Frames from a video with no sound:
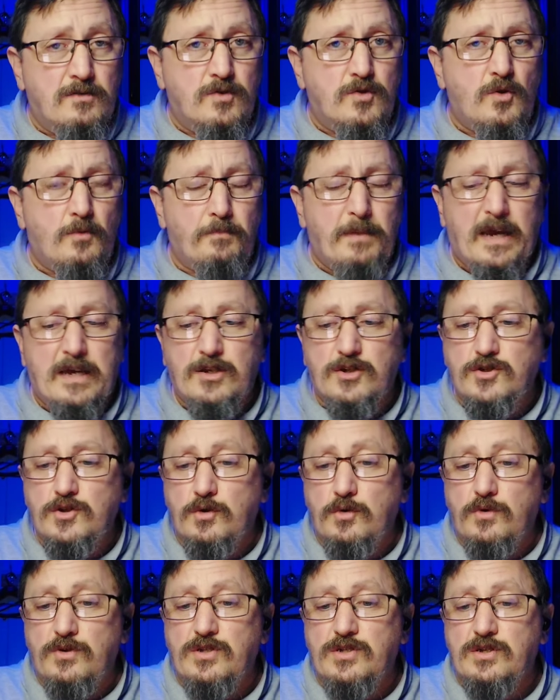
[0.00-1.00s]
not bad at
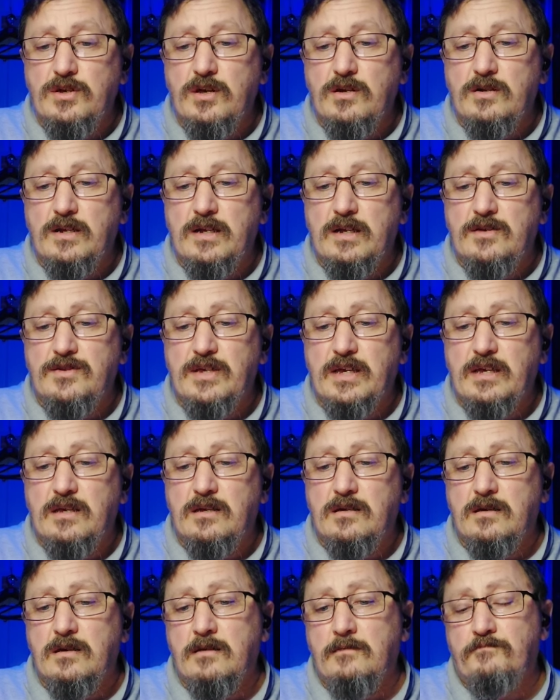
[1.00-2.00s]
all. And certainly, I
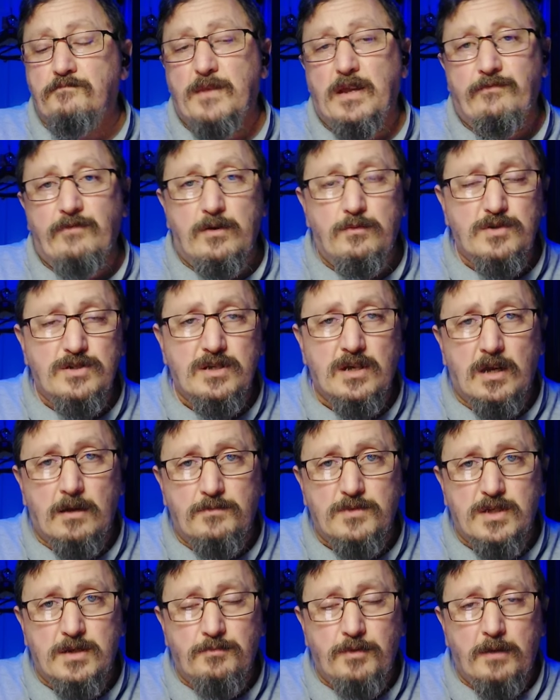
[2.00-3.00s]
think if he was to
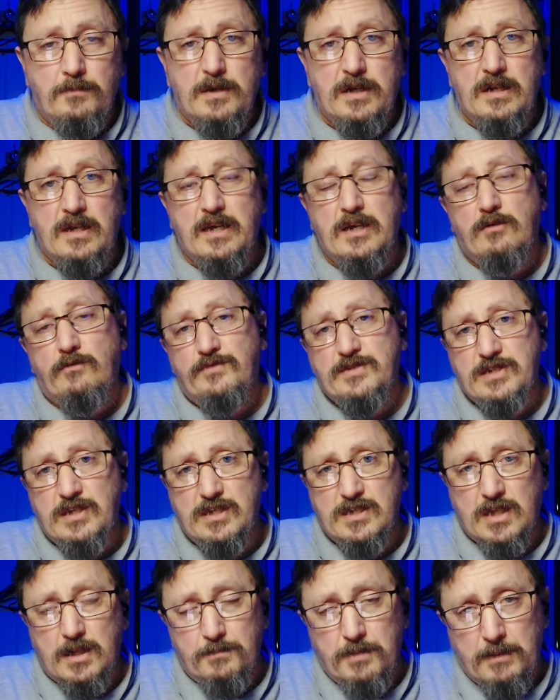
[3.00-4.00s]
come to the Premier League, obviously
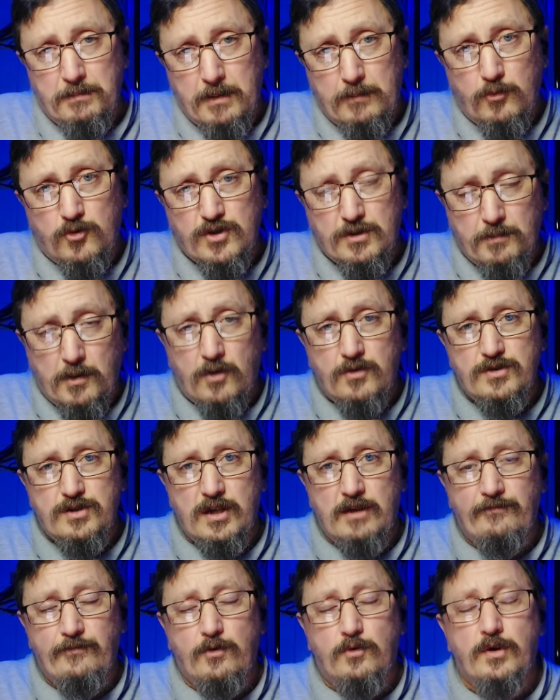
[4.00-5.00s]
it's going to be a bit more
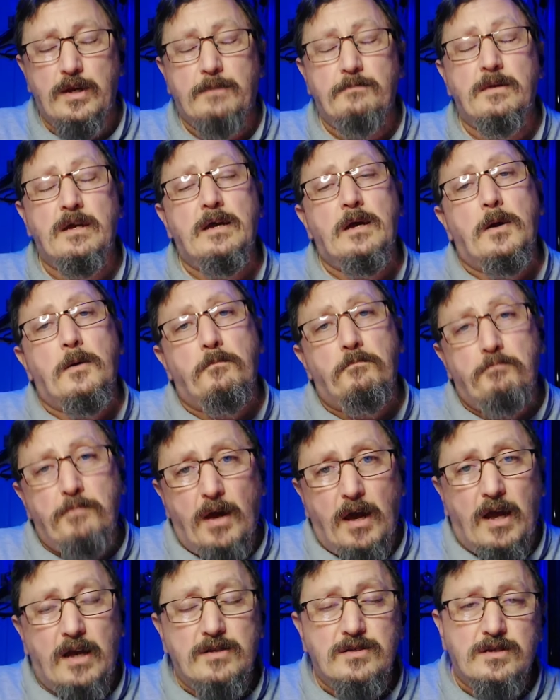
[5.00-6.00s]
demanding for him,
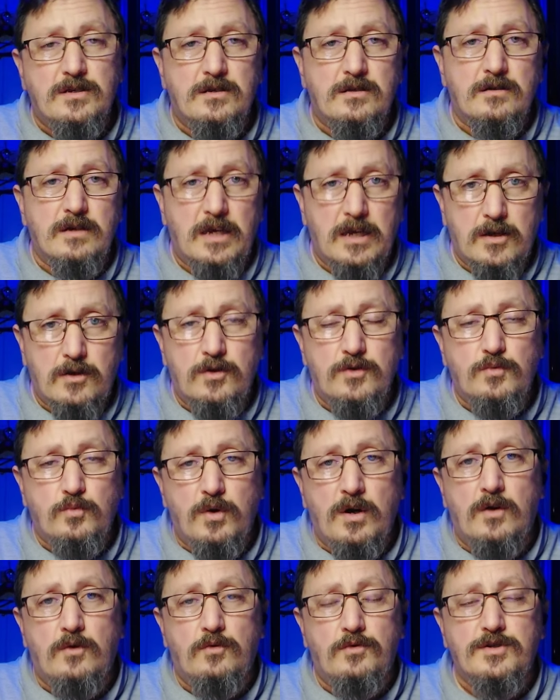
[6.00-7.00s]
but it could
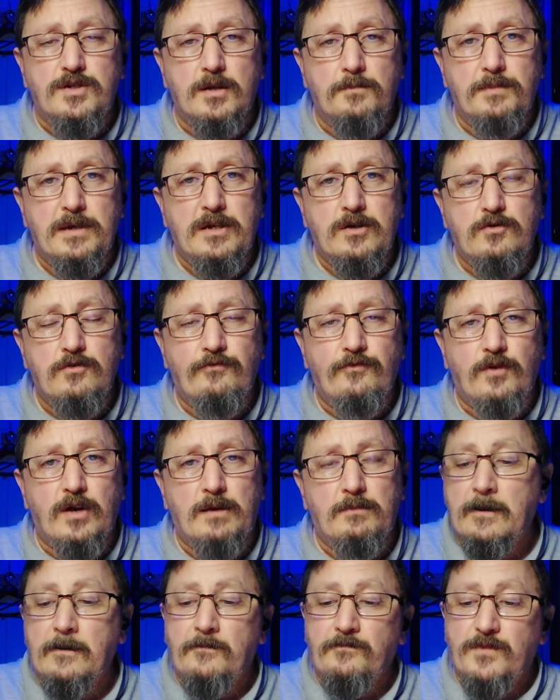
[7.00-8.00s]
well also be good for
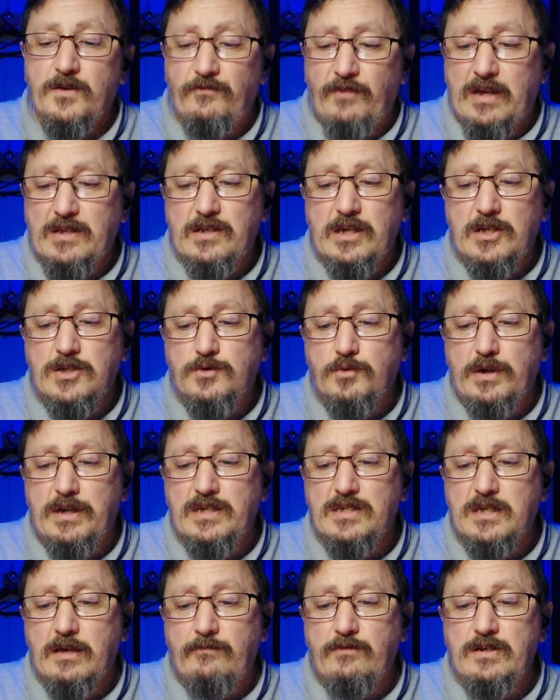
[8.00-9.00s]
him. The fact that he's
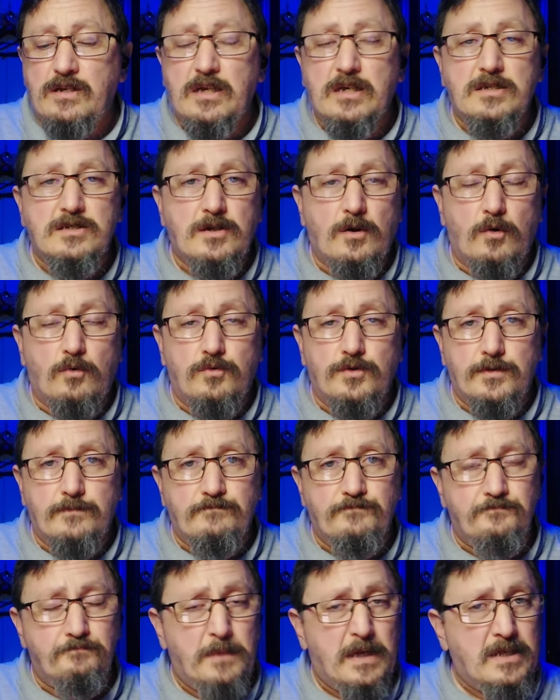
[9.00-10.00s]
27 years old
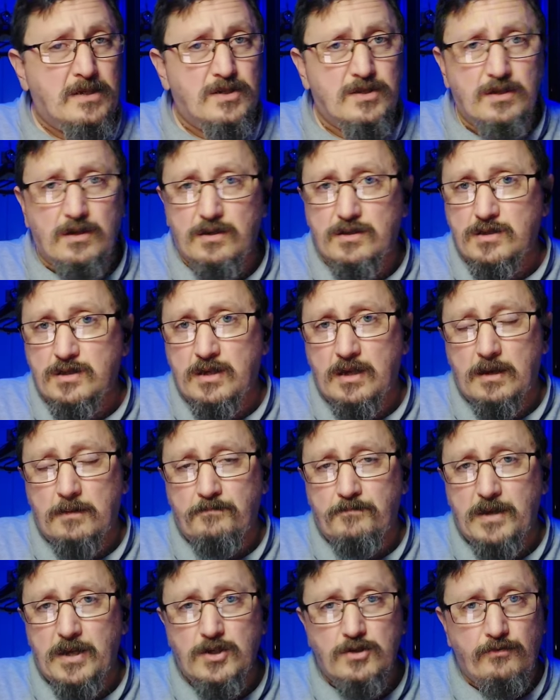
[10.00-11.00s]
means
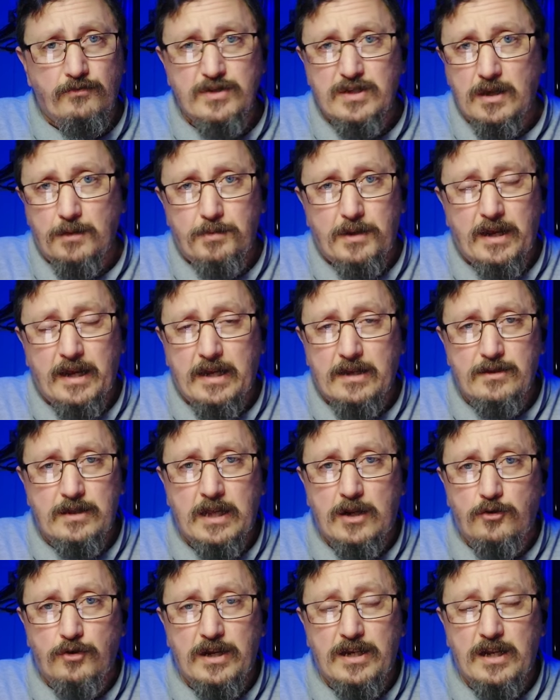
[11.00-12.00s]
that he's obviously a player
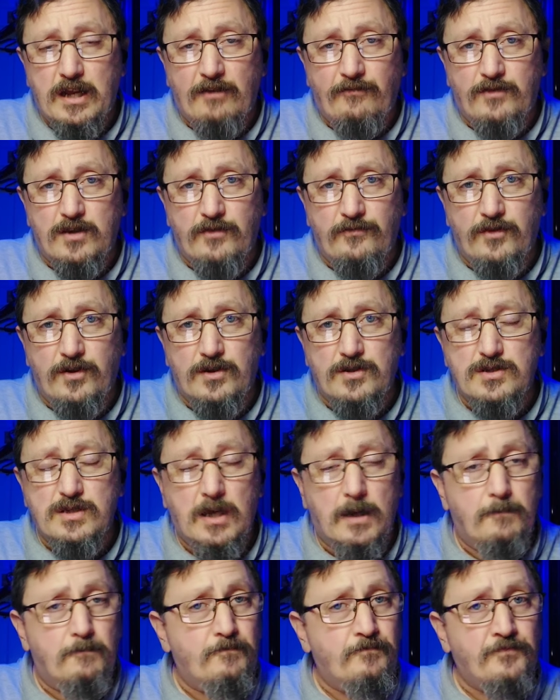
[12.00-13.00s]
they're looking at for the first
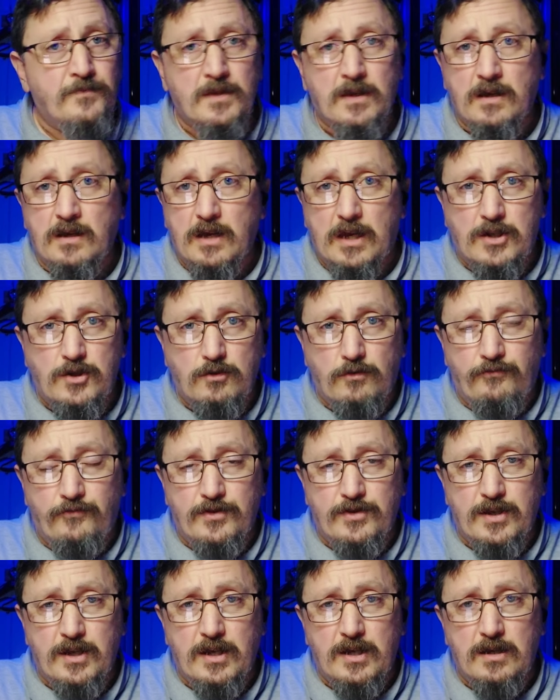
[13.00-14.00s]
team, and not for
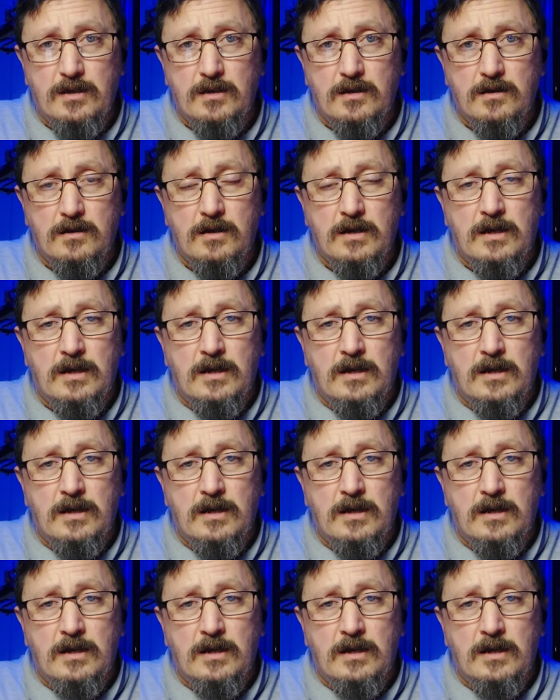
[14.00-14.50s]
the